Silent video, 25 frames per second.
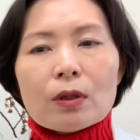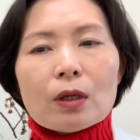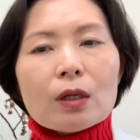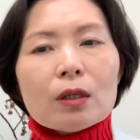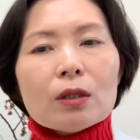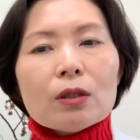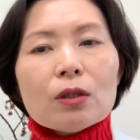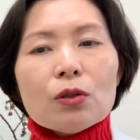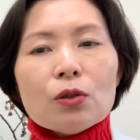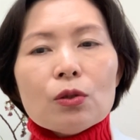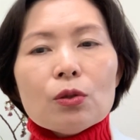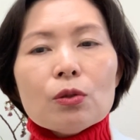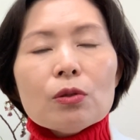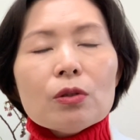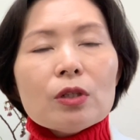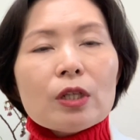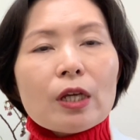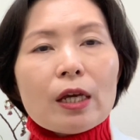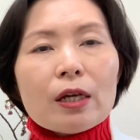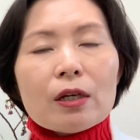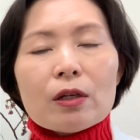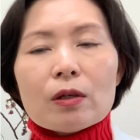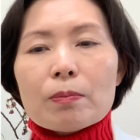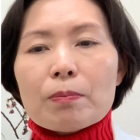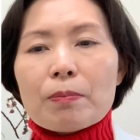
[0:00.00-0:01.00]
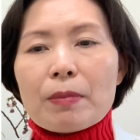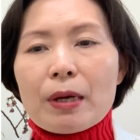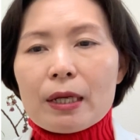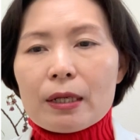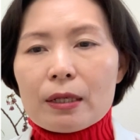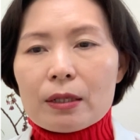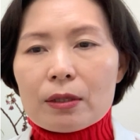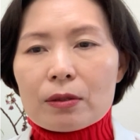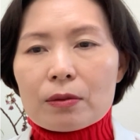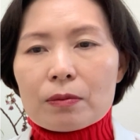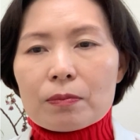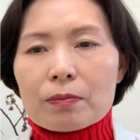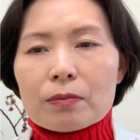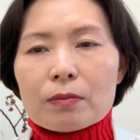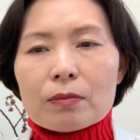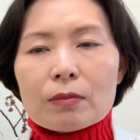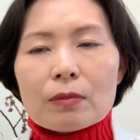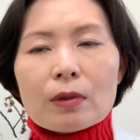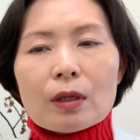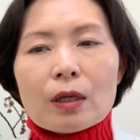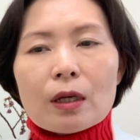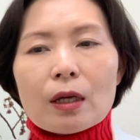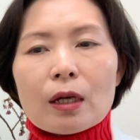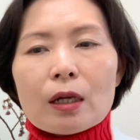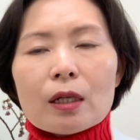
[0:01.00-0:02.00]
And you take medicine
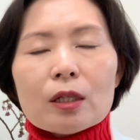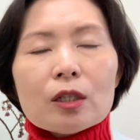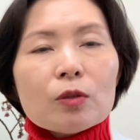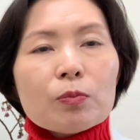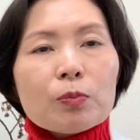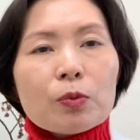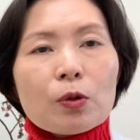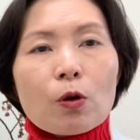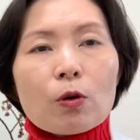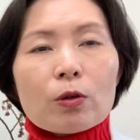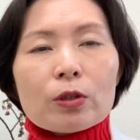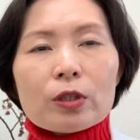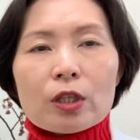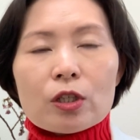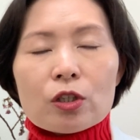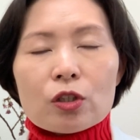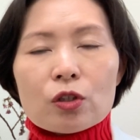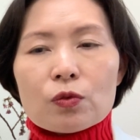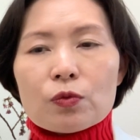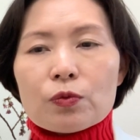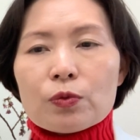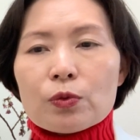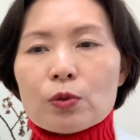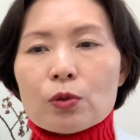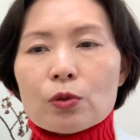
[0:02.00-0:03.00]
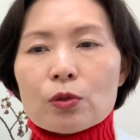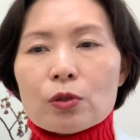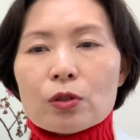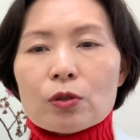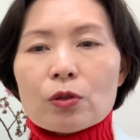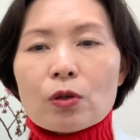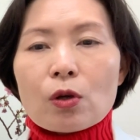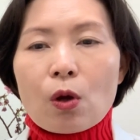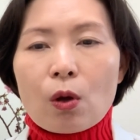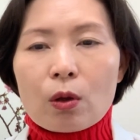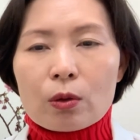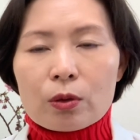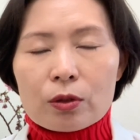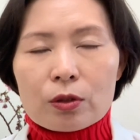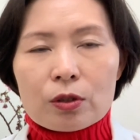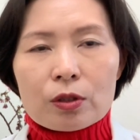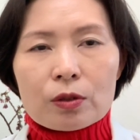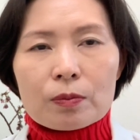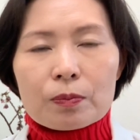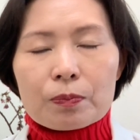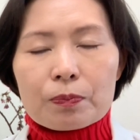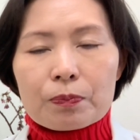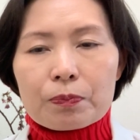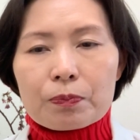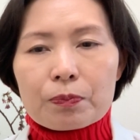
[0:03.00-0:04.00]
and processed food lot.
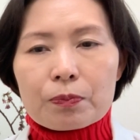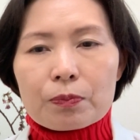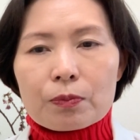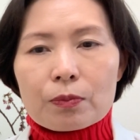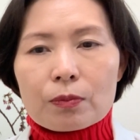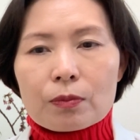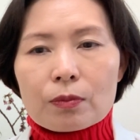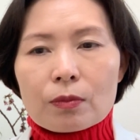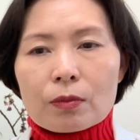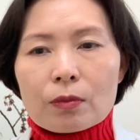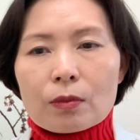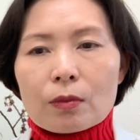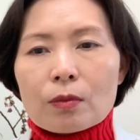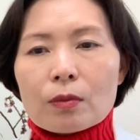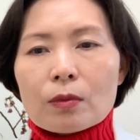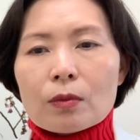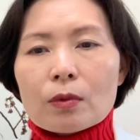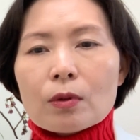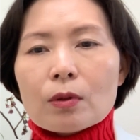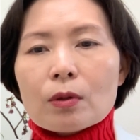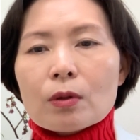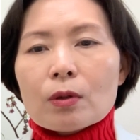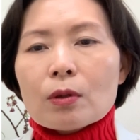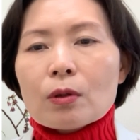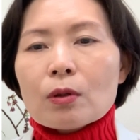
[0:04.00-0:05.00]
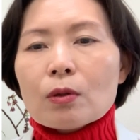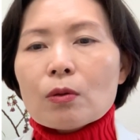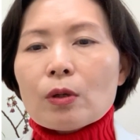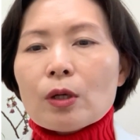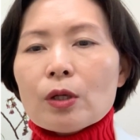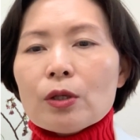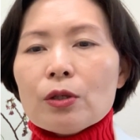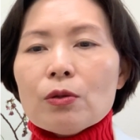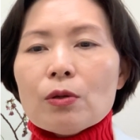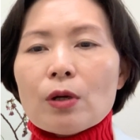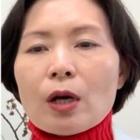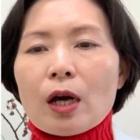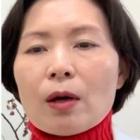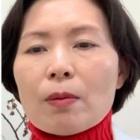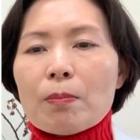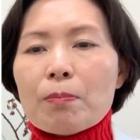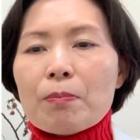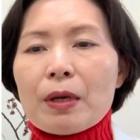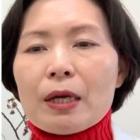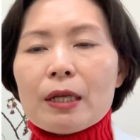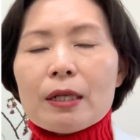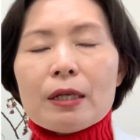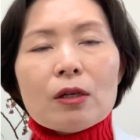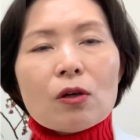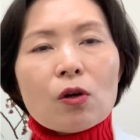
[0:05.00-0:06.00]
Or you have
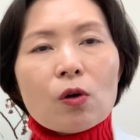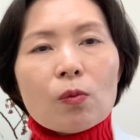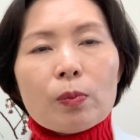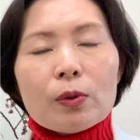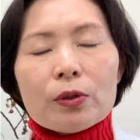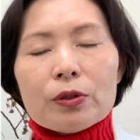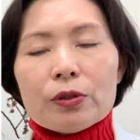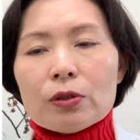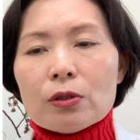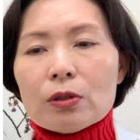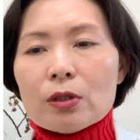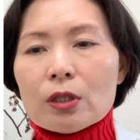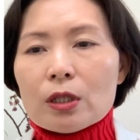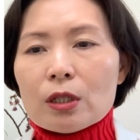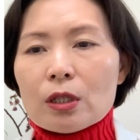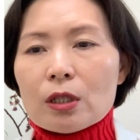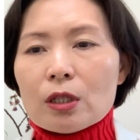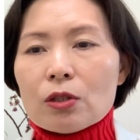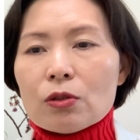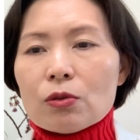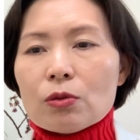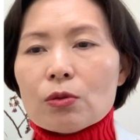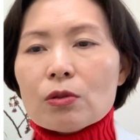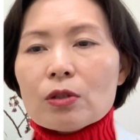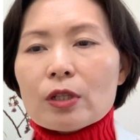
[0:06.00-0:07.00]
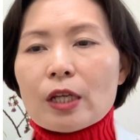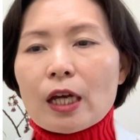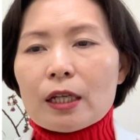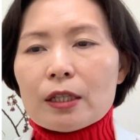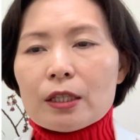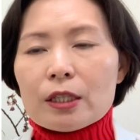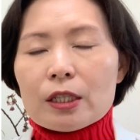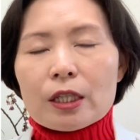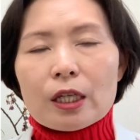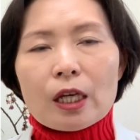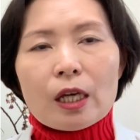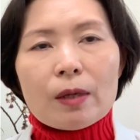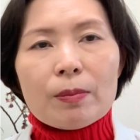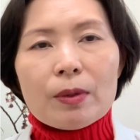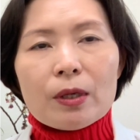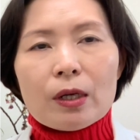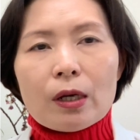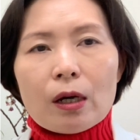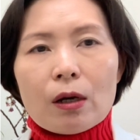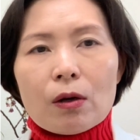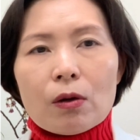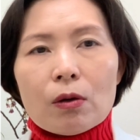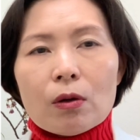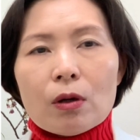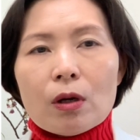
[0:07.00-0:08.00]
many opportunity to touch
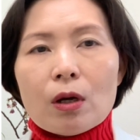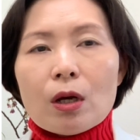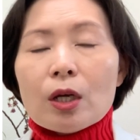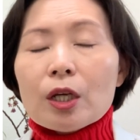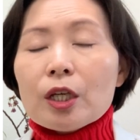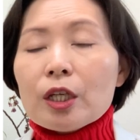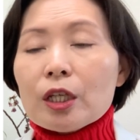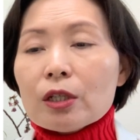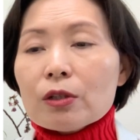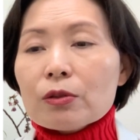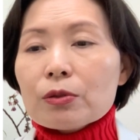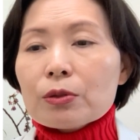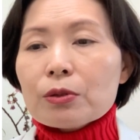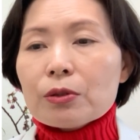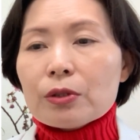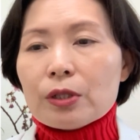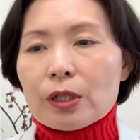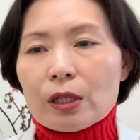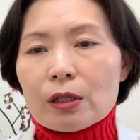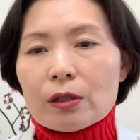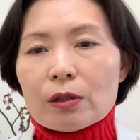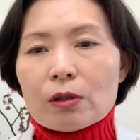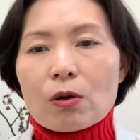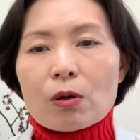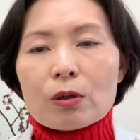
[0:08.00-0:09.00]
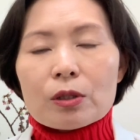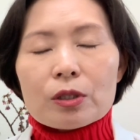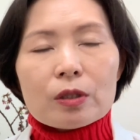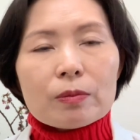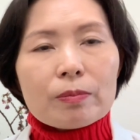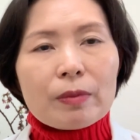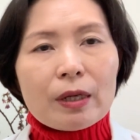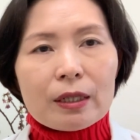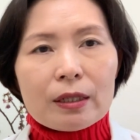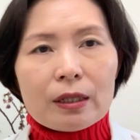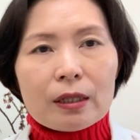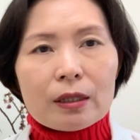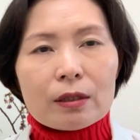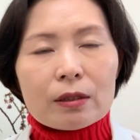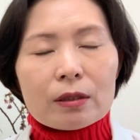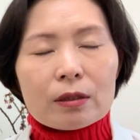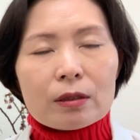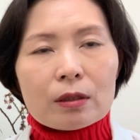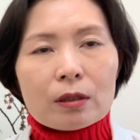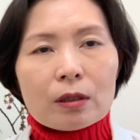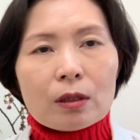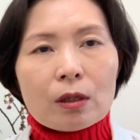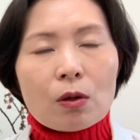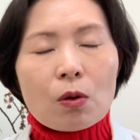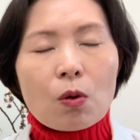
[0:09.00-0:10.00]
chemical, including cosmetics,
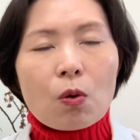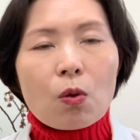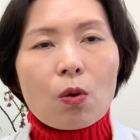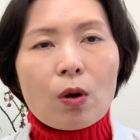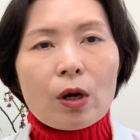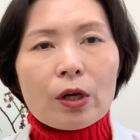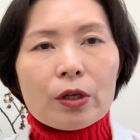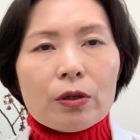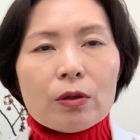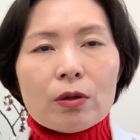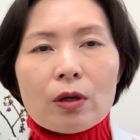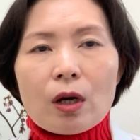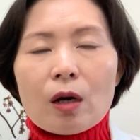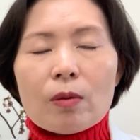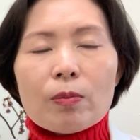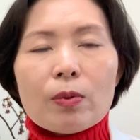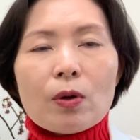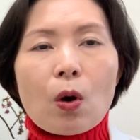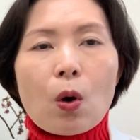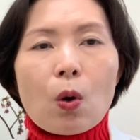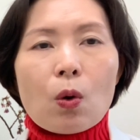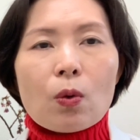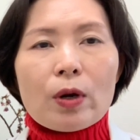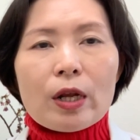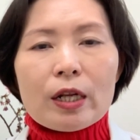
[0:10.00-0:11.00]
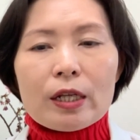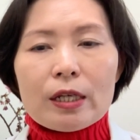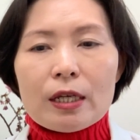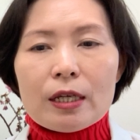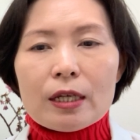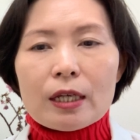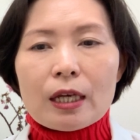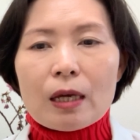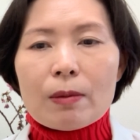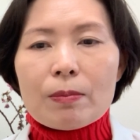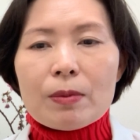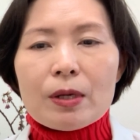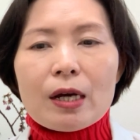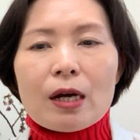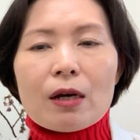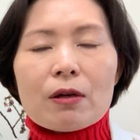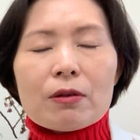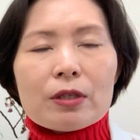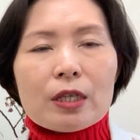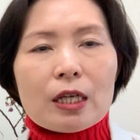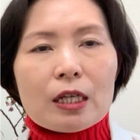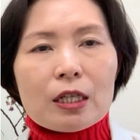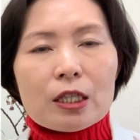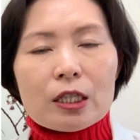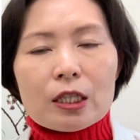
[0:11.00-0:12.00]
or you have already chemical
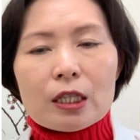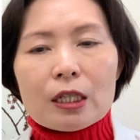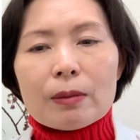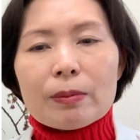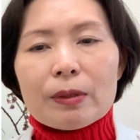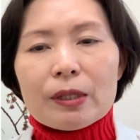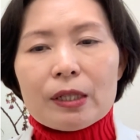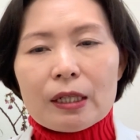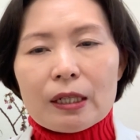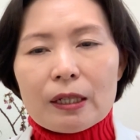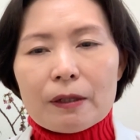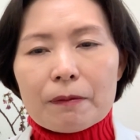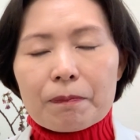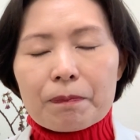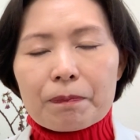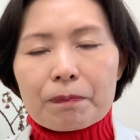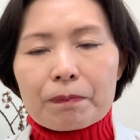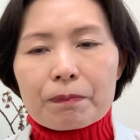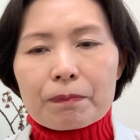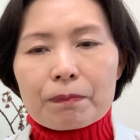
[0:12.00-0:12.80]
sensitivity.